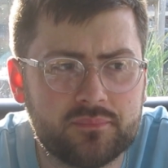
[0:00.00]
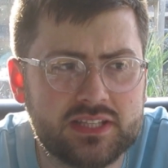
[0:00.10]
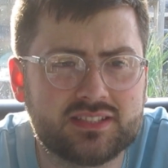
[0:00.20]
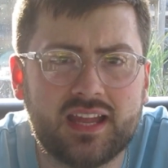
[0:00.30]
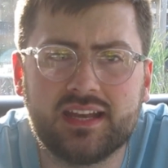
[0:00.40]

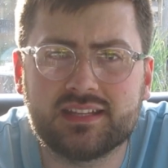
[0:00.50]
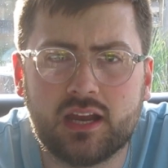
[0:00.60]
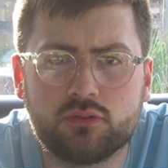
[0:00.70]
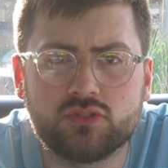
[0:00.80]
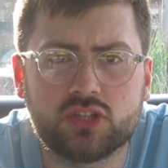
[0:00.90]
Listen, Andy
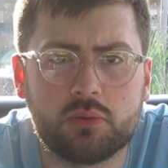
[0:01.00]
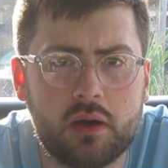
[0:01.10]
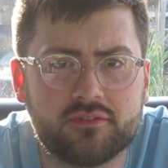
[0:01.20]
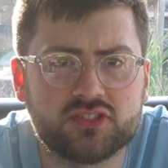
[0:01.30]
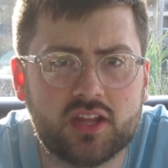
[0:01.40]
Carroll did come
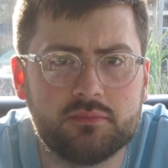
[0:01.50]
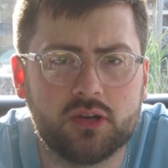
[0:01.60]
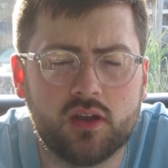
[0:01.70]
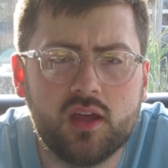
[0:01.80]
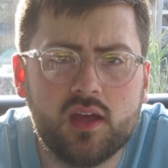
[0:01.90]
out with a
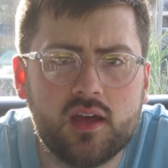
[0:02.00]
statement